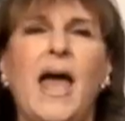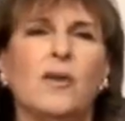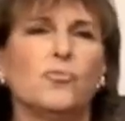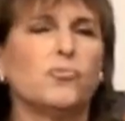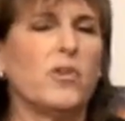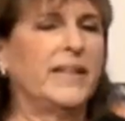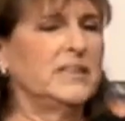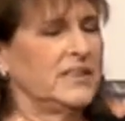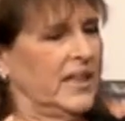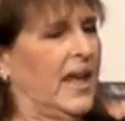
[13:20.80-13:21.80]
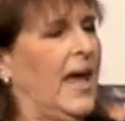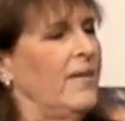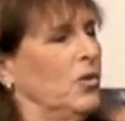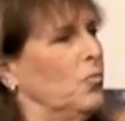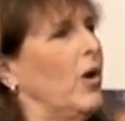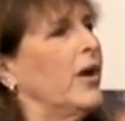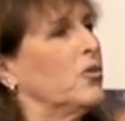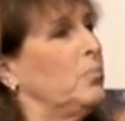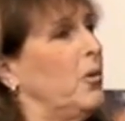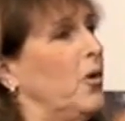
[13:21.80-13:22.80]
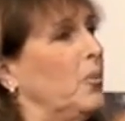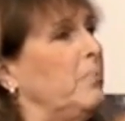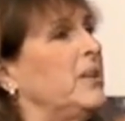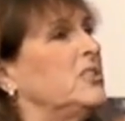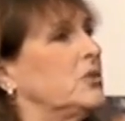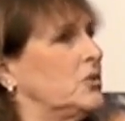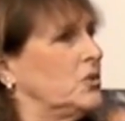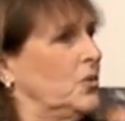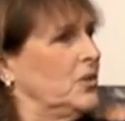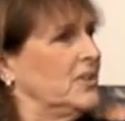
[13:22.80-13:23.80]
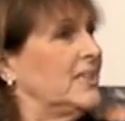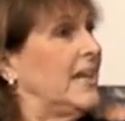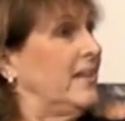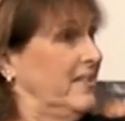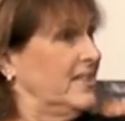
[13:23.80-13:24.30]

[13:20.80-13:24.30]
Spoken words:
and having Record Bar and Pizza stores down in the